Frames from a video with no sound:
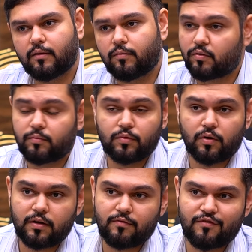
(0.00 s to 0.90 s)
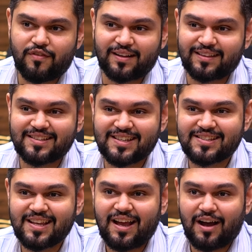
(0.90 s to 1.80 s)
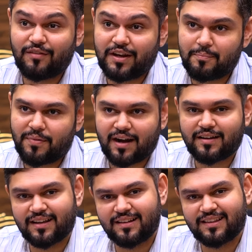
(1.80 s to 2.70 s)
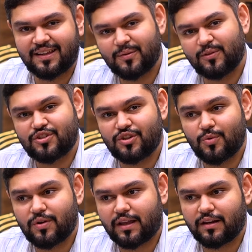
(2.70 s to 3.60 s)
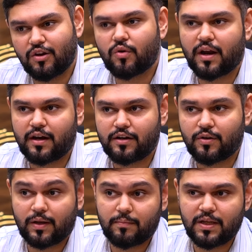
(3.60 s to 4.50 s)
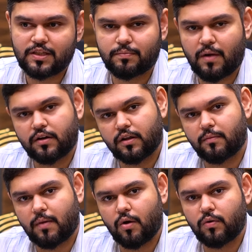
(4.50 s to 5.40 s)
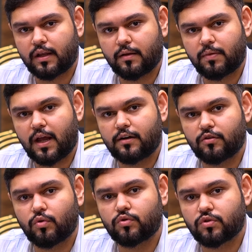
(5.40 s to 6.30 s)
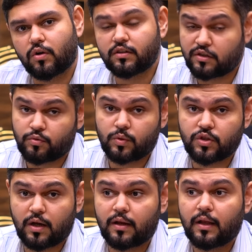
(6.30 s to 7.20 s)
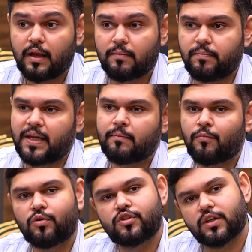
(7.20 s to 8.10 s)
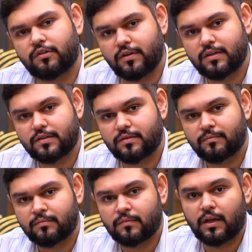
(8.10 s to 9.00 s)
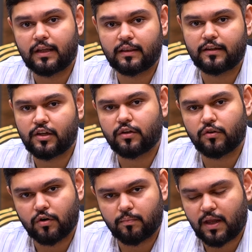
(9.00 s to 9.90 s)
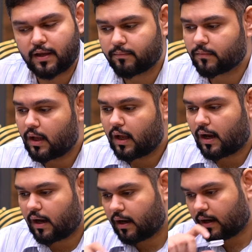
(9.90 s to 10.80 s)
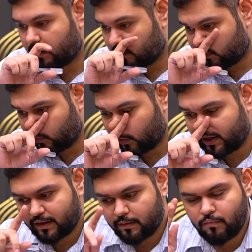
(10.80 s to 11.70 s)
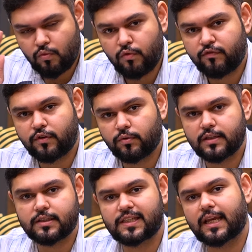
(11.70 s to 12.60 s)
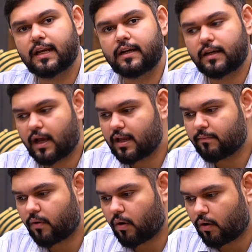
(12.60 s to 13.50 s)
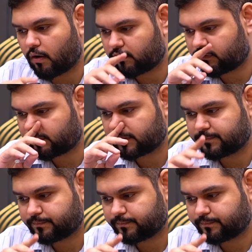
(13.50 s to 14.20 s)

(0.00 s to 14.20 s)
not even fun, this is a very practical thing which you can look into and be smarter about and apply to those colleges which are being more generous in the year you're applying. We're gonna move to the second type of